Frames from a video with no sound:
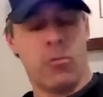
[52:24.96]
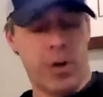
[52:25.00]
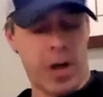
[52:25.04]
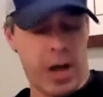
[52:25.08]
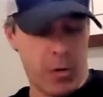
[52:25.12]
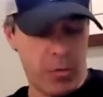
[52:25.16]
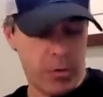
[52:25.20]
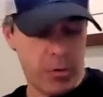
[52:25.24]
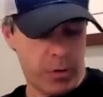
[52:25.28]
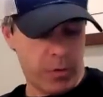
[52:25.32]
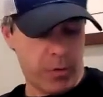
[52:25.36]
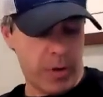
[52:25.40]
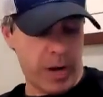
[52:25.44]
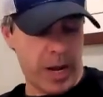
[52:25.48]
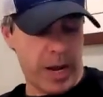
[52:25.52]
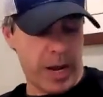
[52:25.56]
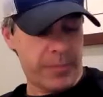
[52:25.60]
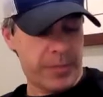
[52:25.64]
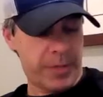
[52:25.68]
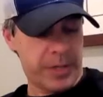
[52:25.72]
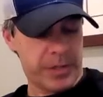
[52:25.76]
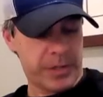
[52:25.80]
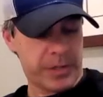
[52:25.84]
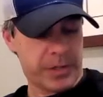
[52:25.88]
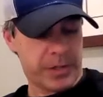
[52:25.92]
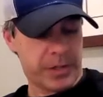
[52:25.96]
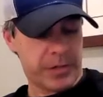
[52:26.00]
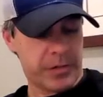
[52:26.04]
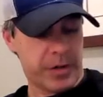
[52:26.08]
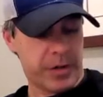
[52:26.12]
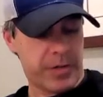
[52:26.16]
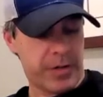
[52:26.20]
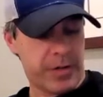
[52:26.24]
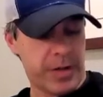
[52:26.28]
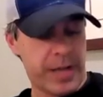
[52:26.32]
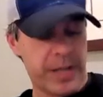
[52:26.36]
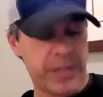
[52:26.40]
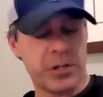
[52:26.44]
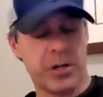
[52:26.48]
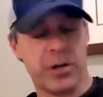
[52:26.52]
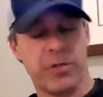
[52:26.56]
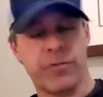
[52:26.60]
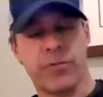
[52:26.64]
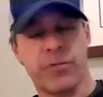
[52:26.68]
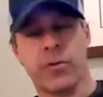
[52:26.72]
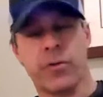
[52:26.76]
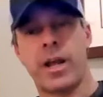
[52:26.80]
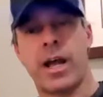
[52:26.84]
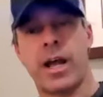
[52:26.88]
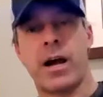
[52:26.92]
I want to wrap this because I've had y'all
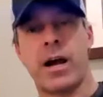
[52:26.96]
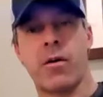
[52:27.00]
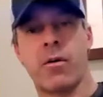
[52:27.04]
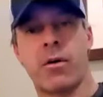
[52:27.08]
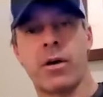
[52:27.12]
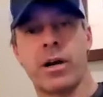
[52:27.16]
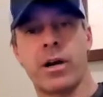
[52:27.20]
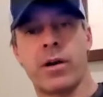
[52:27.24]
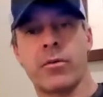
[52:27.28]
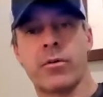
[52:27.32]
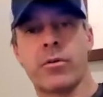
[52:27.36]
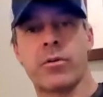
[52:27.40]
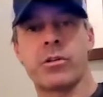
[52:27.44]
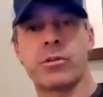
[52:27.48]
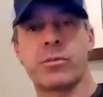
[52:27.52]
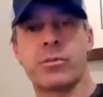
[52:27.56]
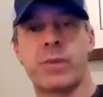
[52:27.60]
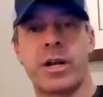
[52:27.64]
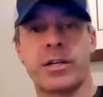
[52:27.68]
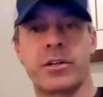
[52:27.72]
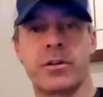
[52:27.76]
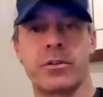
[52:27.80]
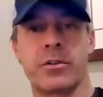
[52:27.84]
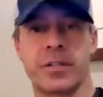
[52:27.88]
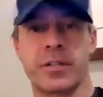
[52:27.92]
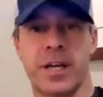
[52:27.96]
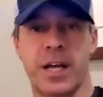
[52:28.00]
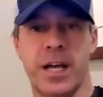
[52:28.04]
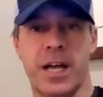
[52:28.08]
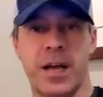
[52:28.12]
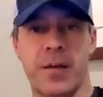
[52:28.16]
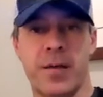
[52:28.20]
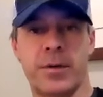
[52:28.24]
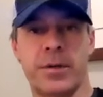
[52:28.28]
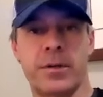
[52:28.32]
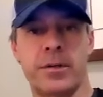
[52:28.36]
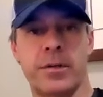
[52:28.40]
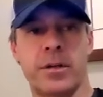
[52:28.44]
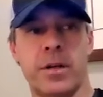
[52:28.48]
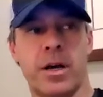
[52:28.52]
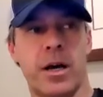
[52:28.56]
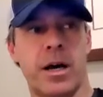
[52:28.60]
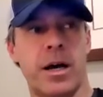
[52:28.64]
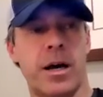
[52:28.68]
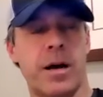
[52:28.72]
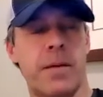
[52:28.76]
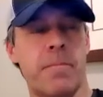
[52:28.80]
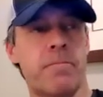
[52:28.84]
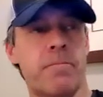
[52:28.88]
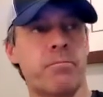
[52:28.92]
for an hour and I want to respect your time.
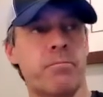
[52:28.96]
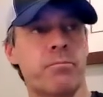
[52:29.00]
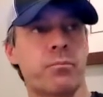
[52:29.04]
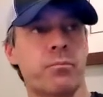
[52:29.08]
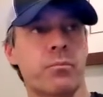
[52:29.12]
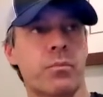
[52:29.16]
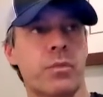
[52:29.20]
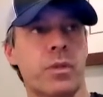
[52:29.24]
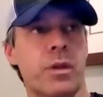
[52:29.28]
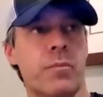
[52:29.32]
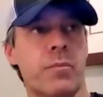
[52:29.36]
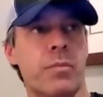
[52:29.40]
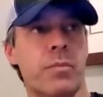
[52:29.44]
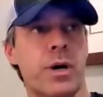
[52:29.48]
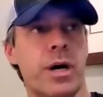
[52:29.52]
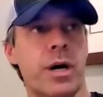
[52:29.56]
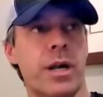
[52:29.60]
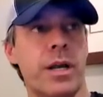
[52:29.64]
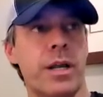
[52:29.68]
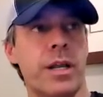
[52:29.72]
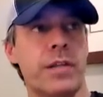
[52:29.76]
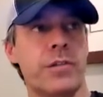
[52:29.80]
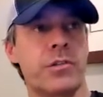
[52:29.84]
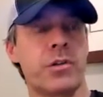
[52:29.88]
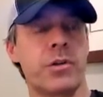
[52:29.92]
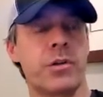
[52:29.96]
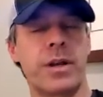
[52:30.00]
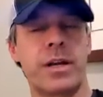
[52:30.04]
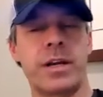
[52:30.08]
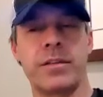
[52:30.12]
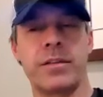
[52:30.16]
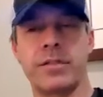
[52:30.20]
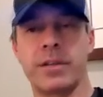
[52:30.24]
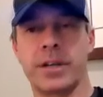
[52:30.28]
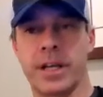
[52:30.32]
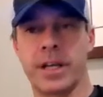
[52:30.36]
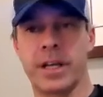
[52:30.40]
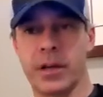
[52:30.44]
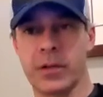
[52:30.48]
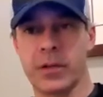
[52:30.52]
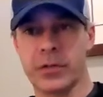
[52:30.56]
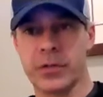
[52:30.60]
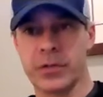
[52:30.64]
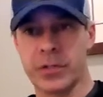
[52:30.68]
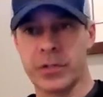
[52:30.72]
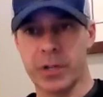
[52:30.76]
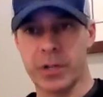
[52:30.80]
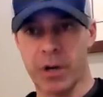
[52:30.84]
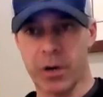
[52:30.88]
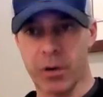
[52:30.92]
And but is there anything else
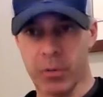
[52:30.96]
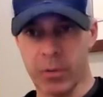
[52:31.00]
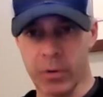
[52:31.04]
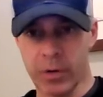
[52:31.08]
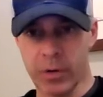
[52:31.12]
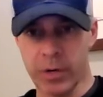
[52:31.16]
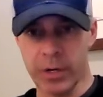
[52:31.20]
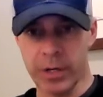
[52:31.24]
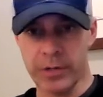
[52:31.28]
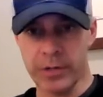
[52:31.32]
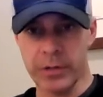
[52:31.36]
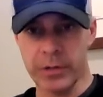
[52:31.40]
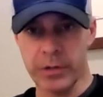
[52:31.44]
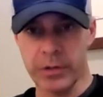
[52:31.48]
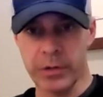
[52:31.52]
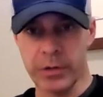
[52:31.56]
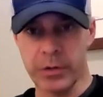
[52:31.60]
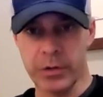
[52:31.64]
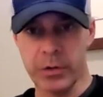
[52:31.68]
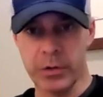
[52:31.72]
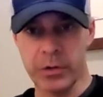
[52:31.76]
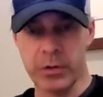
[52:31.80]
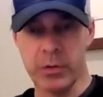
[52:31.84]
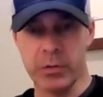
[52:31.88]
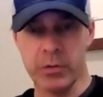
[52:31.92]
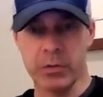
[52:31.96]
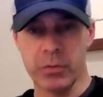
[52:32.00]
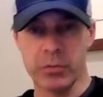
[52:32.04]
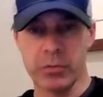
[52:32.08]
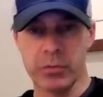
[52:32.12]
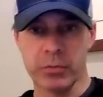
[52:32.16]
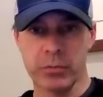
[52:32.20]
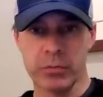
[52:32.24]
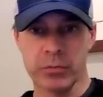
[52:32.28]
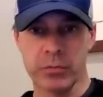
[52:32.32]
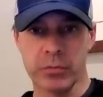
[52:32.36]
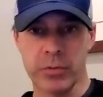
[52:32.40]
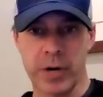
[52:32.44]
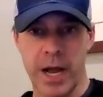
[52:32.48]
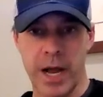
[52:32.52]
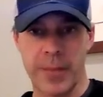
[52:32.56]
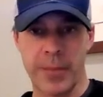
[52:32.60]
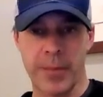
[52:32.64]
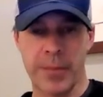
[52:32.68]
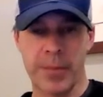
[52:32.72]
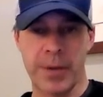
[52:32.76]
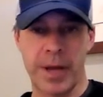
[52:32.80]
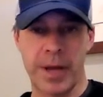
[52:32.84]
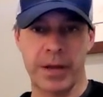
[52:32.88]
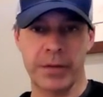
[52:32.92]
that y'all wanted to rap
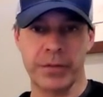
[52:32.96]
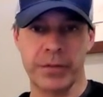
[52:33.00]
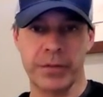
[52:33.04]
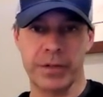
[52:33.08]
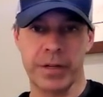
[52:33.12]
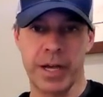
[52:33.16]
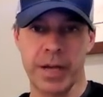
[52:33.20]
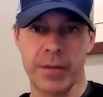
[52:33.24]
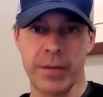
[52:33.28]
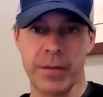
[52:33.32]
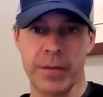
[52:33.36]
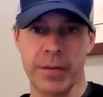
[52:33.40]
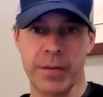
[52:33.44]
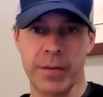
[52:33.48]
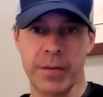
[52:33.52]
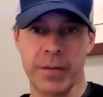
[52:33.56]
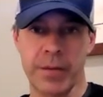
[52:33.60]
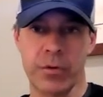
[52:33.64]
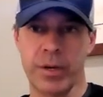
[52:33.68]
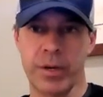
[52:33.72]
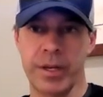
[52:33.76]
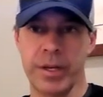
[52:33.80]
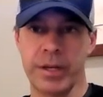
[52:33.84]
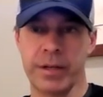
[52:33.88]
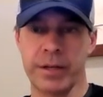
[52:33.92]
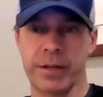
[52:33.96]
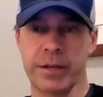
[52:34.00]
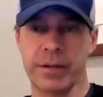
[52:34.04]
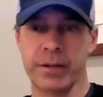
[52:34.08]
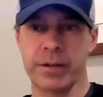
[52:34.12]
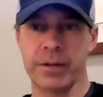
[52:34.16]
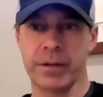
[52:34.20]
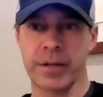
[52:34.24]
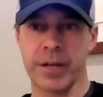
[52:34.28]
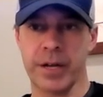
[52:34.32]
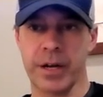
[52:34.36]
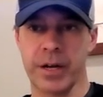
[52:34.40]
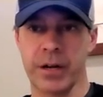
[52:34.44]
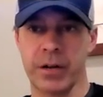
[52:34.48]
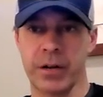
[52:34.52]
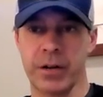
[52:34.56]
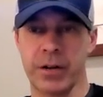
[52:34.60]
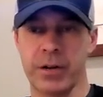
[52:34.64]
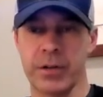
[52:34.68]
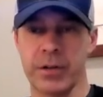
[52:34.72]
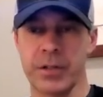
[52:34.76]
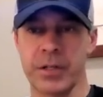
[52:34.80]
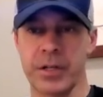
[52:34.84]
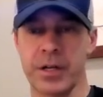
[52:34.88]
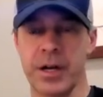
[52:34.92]
about tonight before we kind
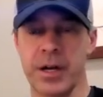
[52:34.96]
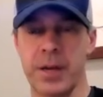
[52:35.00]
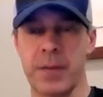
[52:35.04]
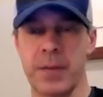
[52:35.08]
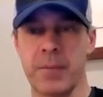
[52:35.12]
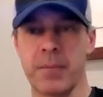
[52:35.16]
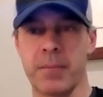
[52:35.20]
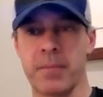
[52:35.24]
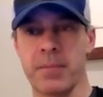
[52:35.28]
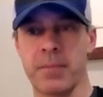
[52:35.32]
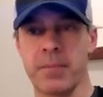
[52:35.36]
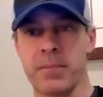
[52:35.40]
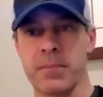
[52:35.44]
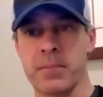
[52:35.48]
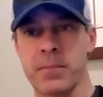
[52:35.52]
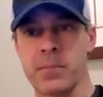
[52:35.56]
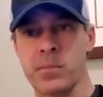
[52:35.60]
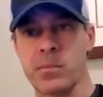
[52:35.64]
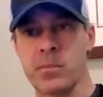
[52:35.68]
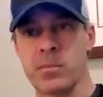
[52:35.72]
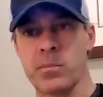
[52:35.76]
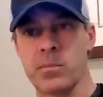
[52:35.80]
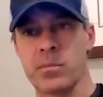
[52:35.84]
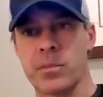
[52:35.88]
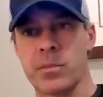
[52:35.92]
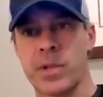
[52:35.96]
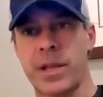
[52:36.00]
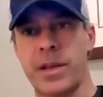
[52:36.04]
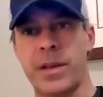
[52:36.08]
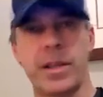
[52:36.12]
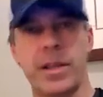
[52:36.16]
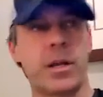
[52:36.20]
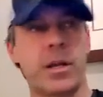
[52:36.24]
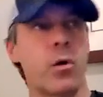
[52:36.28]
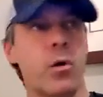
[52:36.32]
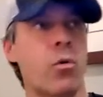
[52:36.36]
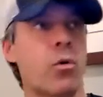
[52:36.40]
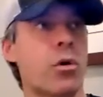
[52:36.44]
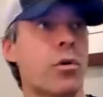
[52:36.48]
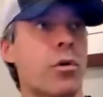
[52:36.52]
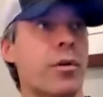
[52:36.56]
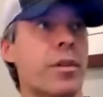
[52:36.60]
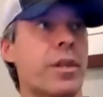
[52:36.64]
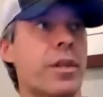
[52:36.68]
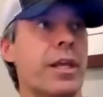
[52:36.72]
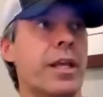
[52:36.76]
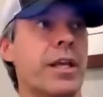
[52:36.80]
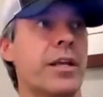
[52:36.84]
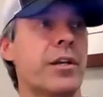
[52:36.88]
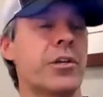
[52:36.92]
of close it up? Anything going
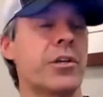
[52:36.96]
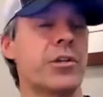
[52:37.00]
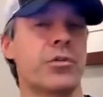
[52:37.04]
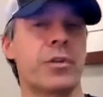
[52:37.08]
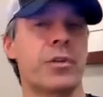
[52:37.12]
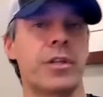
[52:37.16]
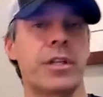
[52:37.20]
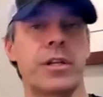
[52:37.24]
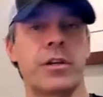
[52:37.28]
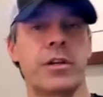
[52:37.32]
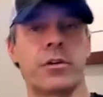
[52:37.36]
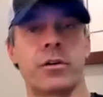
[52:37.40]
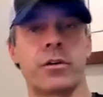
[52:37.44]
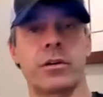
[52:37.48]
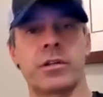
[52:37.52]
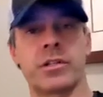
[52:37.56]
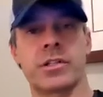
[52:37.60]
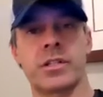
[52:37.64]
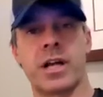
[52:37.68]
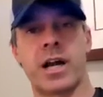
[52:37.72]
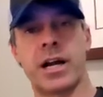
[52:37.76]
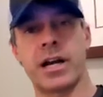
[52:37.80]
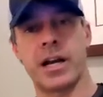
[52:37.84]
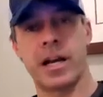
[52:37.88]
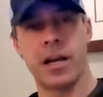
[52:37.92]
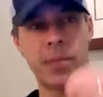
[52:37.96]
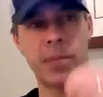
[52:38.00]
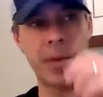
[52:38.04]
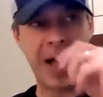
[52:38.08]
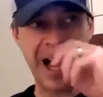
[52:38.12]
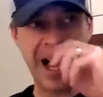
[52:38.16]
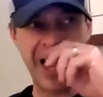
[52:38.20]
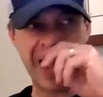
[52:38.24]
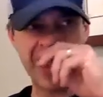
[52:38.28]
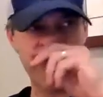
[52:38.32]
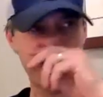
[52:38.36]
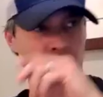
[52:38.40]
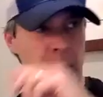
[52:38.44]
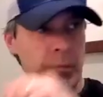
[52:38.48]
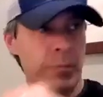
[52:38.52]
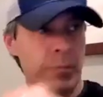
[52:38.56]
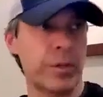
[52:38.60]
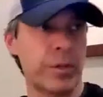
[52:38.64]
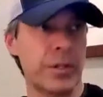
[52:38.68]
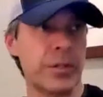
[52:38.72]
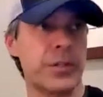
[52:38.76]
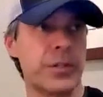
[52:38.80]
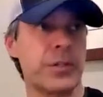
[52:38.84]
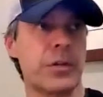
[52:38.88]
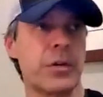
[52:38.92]
on in the industry that you're excited about or
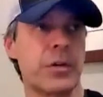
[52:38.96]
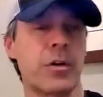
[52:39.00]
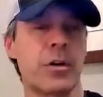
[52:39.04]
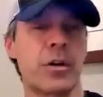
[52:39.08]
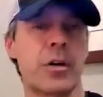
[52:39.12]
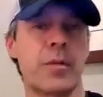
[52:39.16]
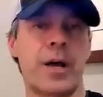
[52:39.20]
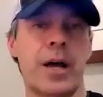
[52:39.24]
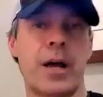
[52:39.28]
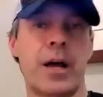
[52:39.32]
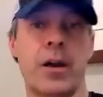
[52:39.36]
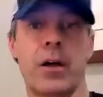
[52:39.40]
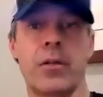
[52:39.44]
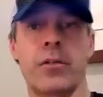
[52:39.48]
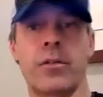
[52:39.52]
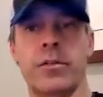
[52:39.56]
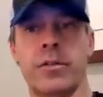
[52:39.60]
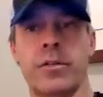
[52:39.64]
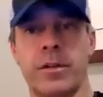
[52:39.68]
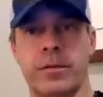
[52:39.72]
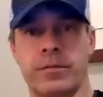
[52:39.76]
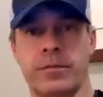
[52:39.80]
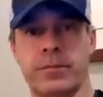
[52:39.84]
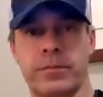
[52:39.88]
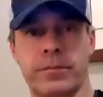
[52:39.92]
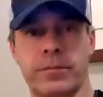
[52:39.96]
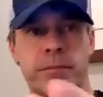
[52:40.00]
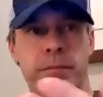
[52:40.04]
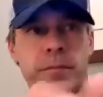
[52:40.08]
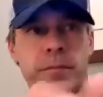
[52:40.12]
concerned about, other than